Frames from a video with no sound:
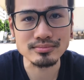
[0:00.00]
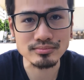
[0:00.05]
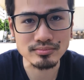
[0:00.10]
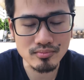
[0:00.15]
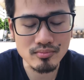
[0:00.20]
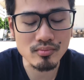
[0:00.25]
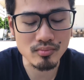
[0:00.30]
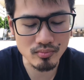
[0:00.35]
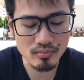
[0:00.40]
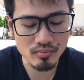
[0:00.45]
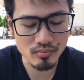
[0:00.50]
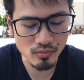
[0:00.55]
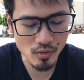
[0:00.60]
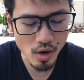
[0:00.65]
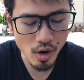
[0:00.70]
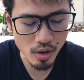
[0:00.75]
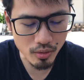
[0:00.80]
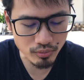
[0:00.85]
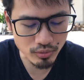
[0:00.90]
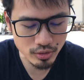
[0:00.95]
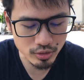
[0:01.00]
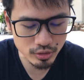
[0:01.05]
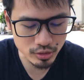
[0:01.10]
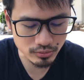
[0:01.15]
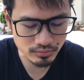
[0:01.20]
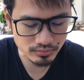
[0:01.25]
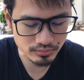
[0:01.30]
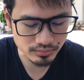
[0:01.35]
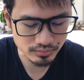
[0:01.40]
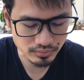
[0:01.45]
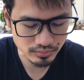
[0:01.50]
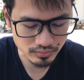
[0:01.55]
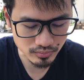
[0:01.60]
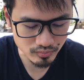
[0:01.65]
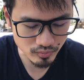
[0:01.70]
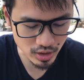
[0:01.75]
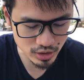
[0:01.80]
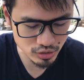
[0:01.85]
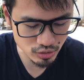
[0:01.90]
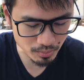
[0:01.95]
Mm. Yeah, really good. Yeah?
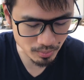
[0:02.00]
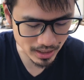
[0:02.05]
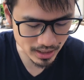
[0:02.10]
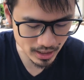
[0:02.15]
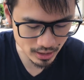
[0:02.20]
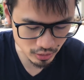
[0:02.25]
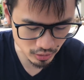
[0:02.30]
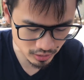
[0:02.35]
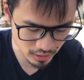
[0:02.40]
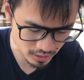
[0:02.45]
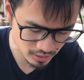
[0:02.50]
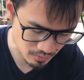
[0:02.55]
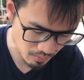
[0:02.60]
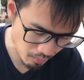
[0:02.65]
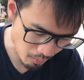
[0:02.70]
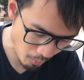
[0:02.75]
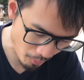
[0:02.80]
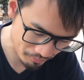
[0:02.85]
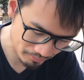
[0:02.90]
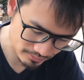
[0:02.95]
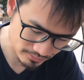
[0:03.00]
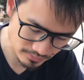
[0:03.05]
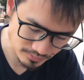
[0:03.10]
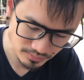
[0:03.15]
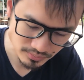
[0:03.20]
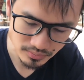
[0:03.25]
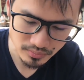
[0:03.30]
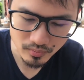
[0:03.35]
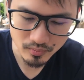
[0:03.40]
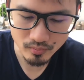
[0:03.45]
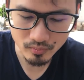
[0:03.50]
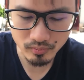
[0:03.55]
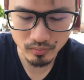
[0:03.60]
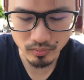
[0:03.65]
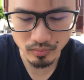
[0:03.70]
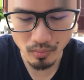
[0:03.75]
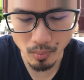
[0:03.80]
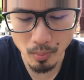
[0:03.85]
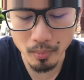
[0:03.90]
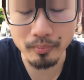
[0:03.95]
There's no bacon. There's no bacon?
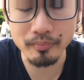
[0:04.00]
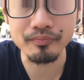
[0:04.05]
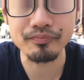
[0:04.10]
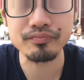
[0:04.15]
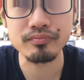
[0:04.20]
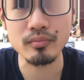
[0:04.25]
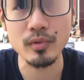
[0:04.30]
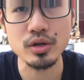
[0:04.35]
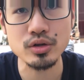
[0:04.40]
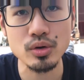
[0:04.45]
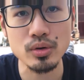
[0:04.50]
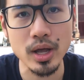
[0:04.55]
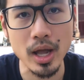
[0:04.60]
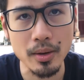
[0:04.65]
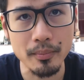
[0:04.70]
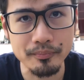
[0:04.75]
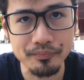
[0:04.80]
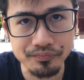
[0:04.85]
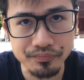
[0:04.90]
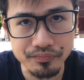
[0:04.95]
Mm. No joking.